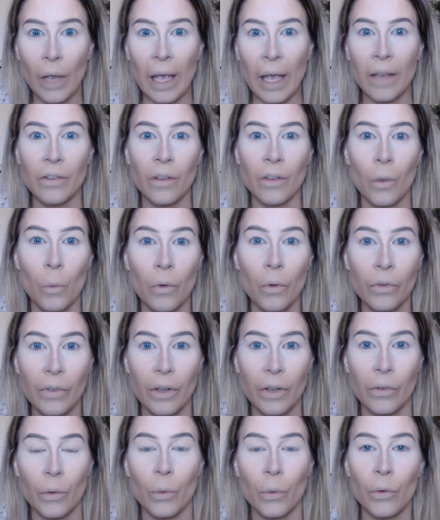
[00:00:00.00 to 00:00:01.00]
okay, so
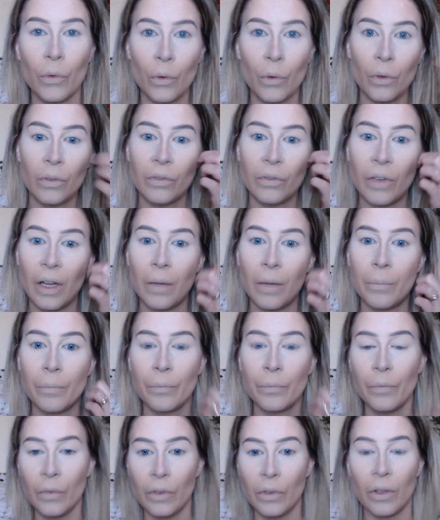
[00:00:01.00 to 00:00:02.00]
once it's all sort of
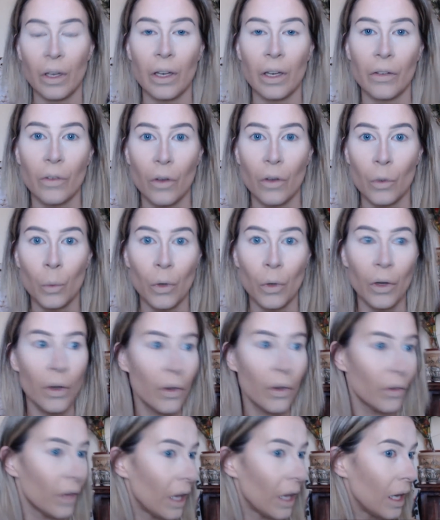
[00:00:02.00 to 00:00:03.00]
done its good
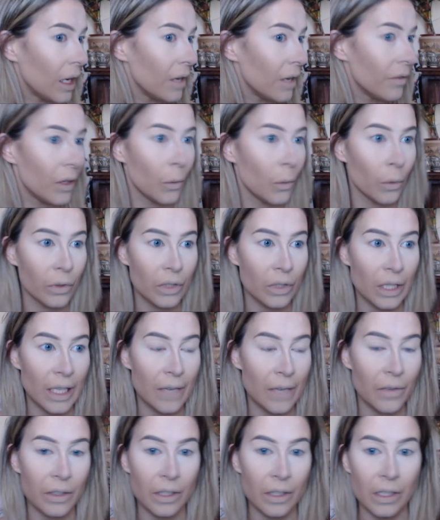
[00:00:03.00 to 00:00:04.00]
work, and if you want to
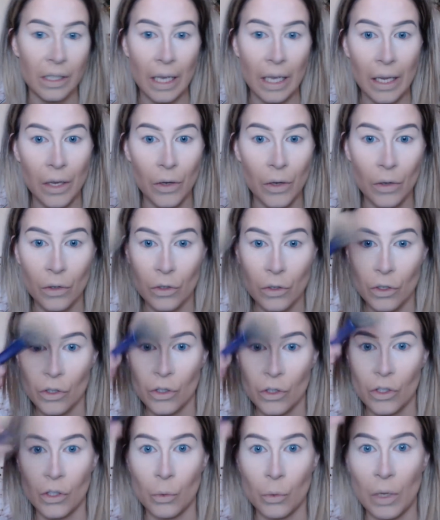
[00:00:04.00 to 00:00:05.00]
leave it to set, you can
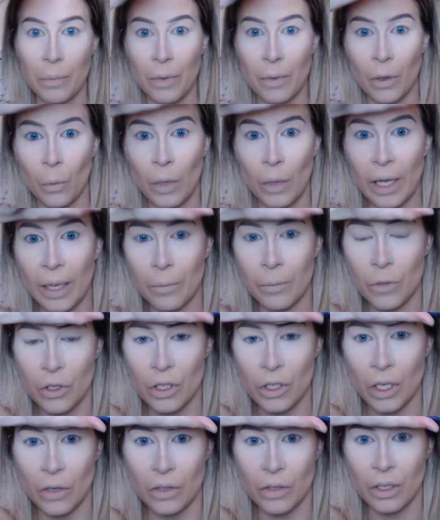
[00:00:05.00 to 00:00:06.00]
just sweep it away. I'm
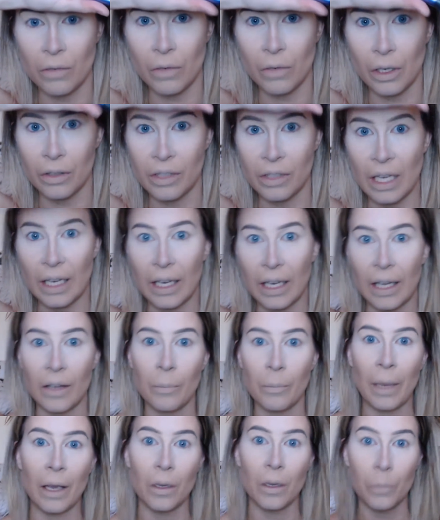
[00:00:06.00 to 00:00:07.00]
just using a Real
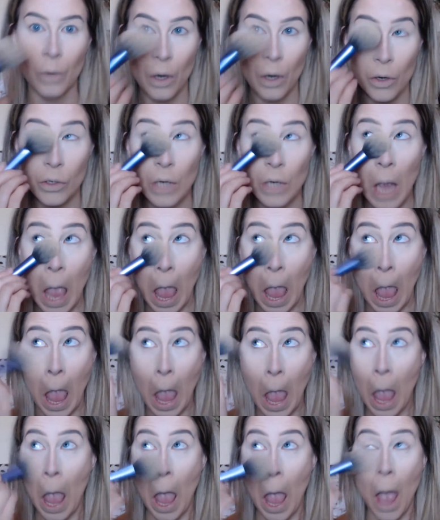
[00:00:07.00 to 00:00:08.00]
Techniques powder brush.
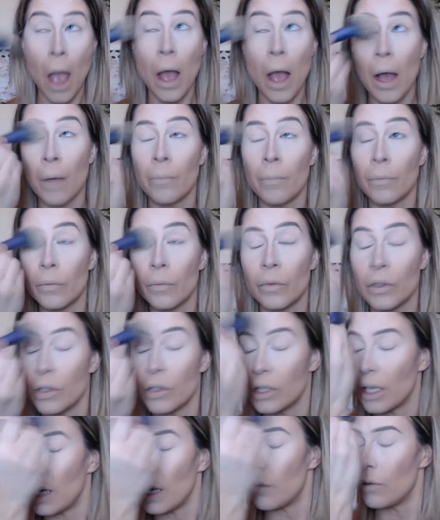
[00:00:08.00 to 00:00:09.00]

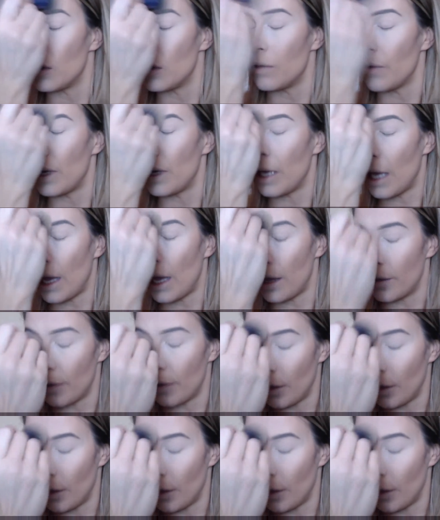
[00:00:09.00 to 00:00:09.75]
Just get rid of any